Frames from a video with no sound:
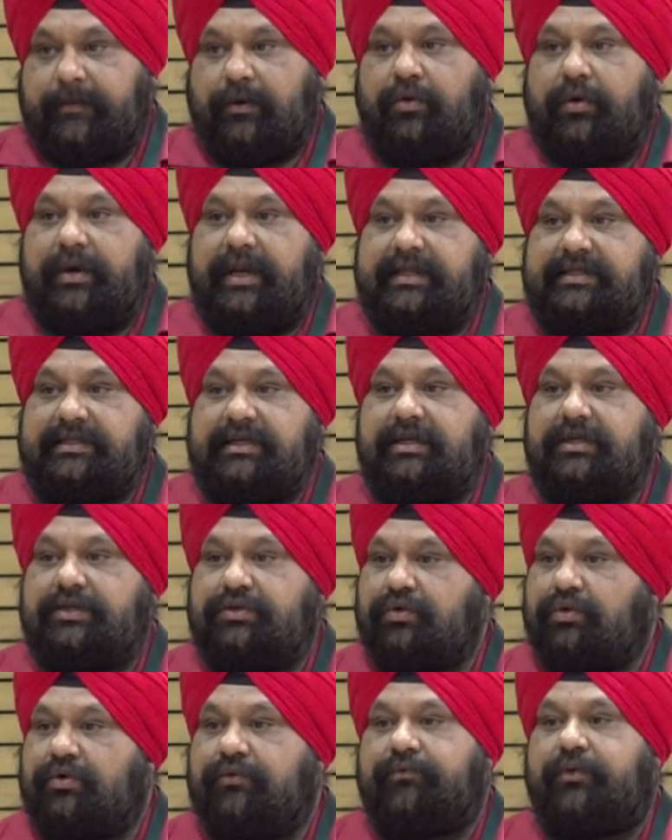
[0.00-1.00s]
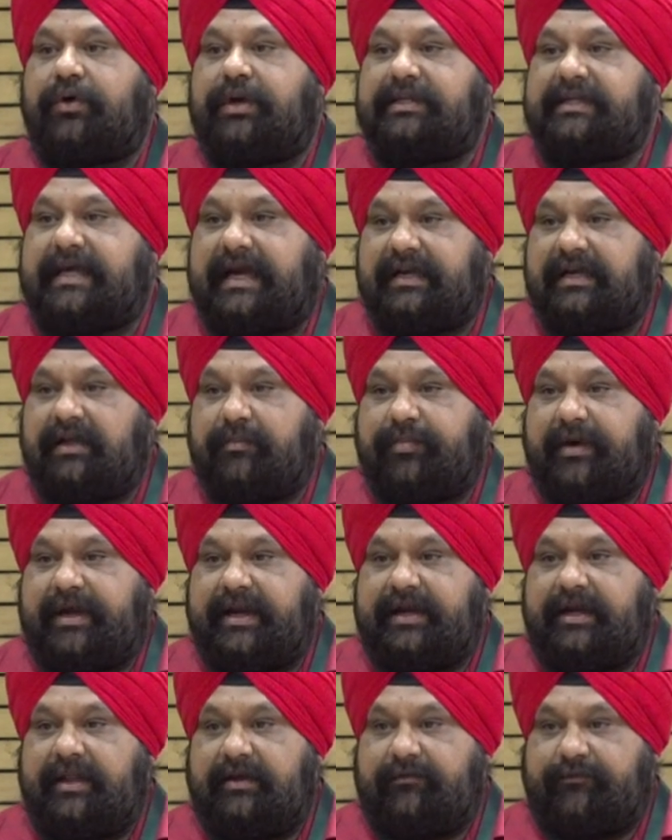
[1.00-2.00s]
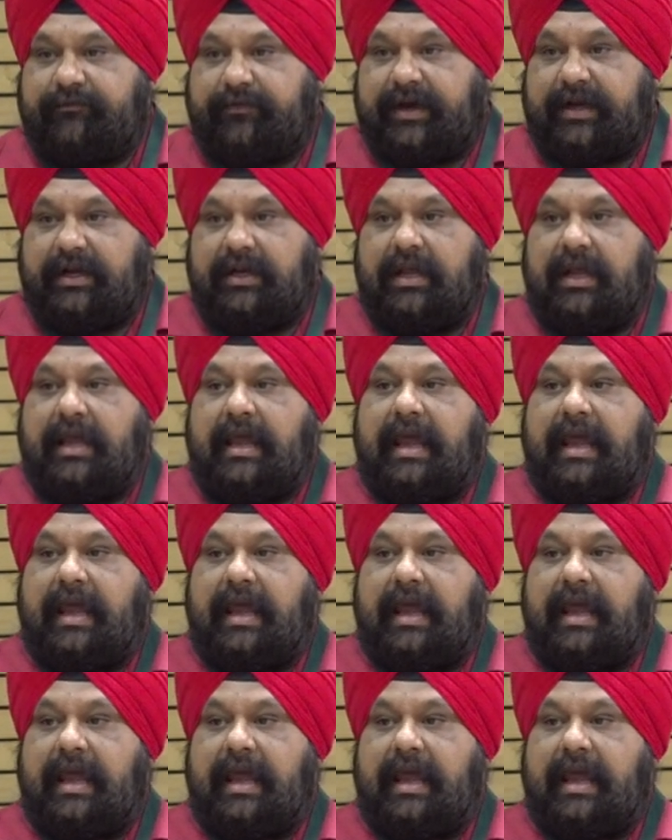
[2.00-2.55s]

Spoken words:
is known for its antipyretic effect.